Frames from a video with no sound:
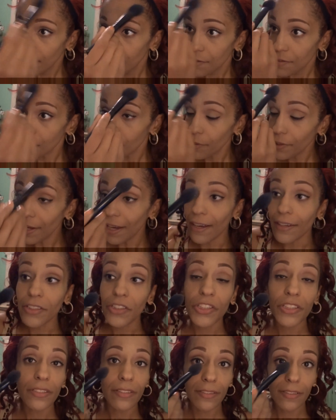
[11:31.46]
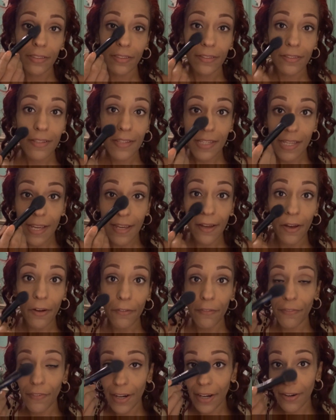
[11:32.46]
So yeah, just see
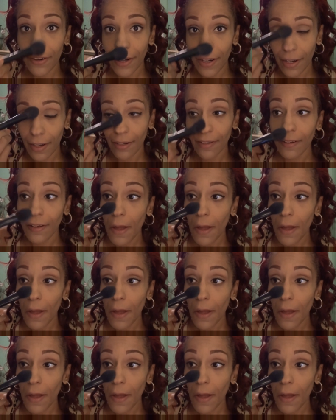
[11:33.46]
a very,